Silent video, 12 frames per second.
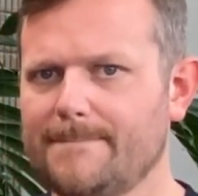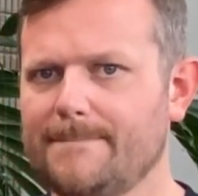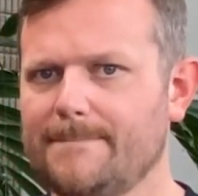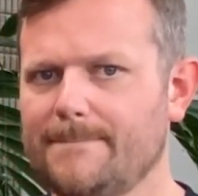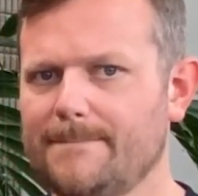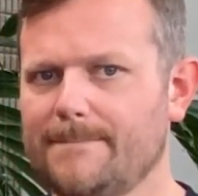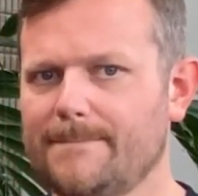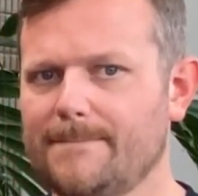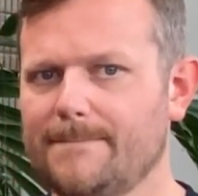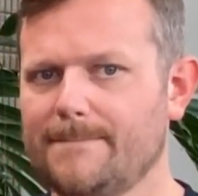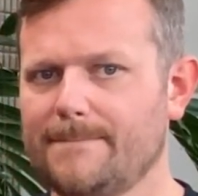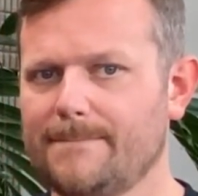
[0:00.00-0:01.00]

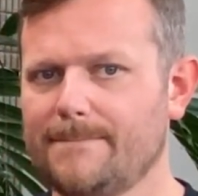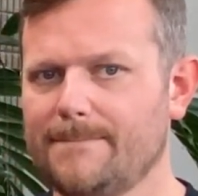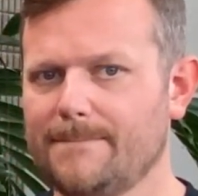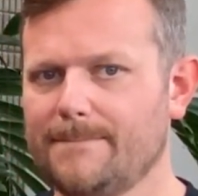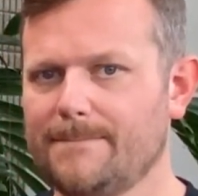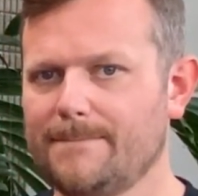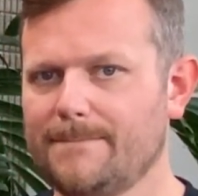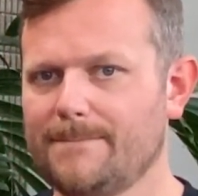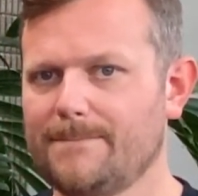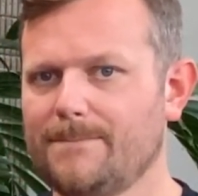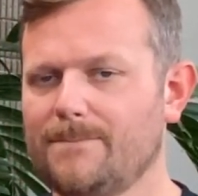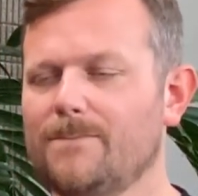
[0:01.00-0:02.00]

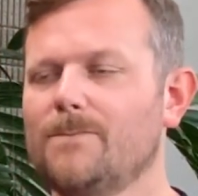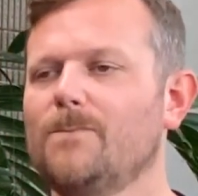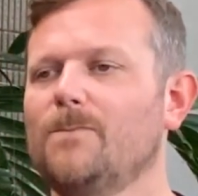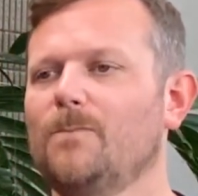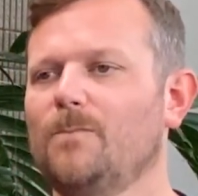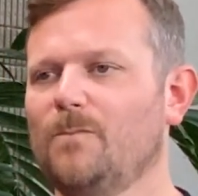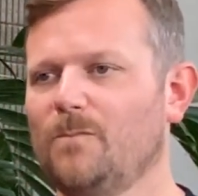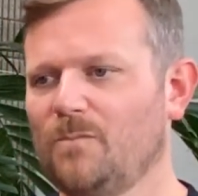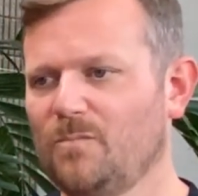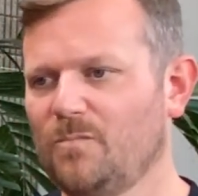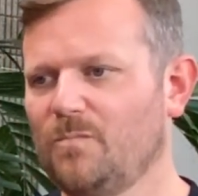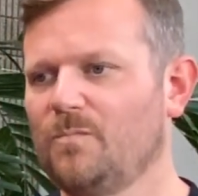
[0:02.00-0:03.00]

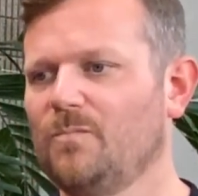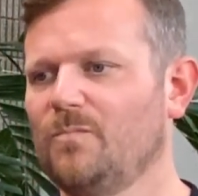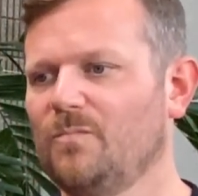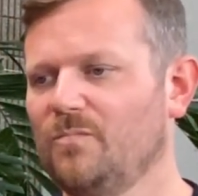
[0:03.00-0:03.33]
(not speaking)